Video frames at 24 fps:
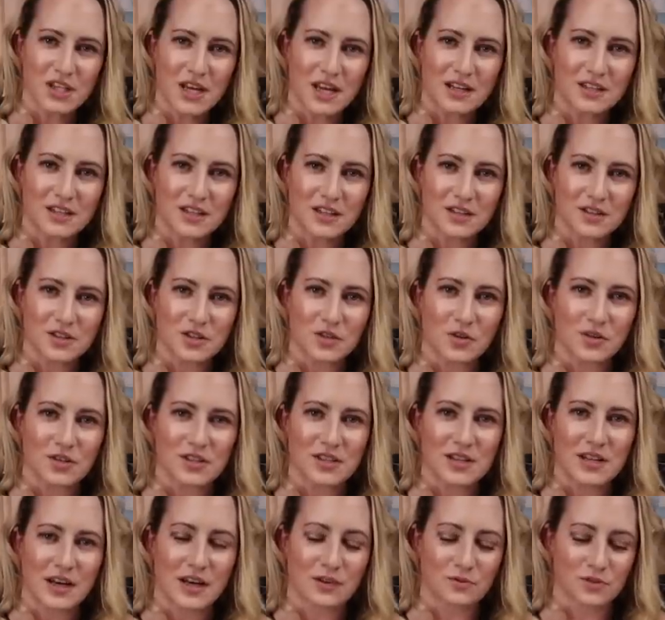scented, so
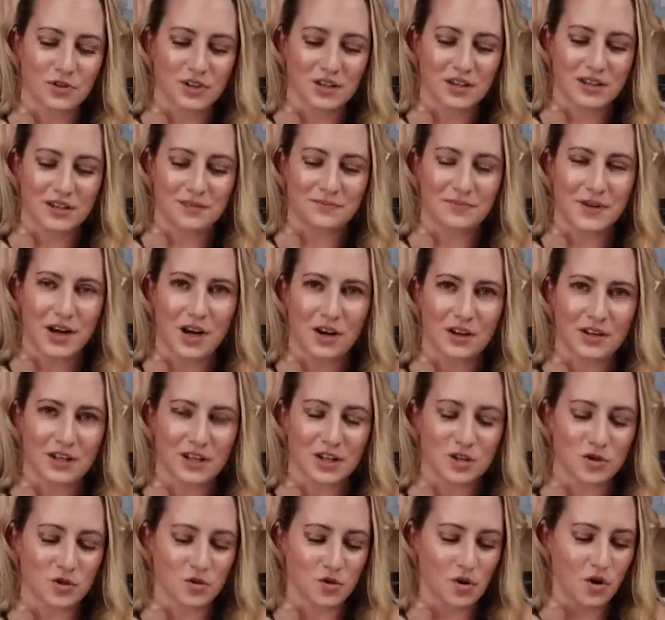it's not really out of
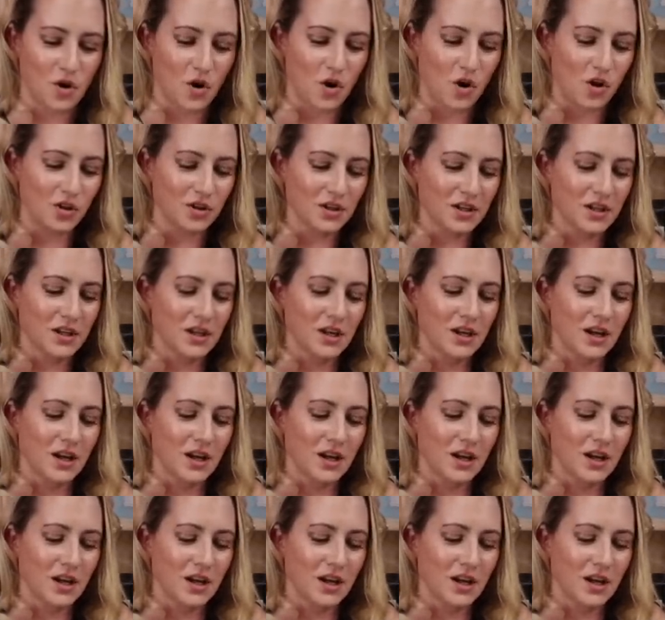control.